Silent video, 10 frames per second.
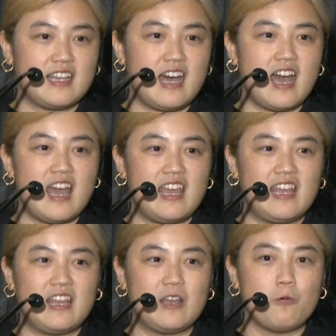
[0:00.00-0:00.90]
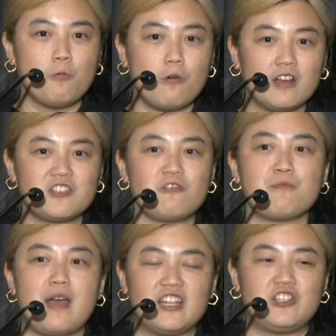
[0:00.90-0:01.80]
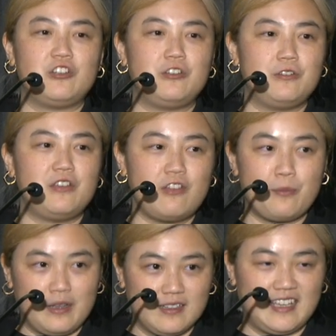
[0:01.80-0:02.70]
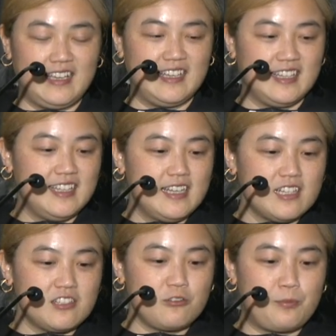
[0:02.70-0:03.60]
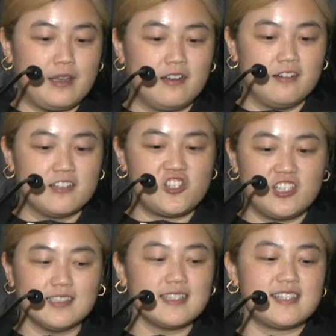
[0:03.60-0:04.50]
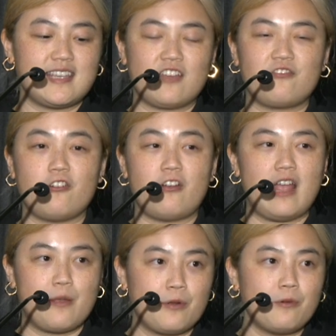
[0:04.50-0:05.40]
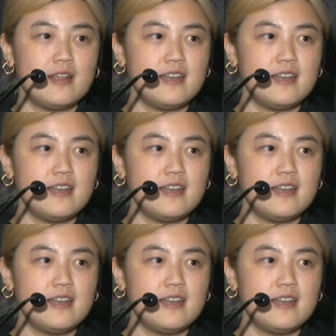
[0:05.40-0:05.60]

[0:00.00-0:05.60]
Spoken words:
I want to remind you, if you're building, to build shielding tech for everyone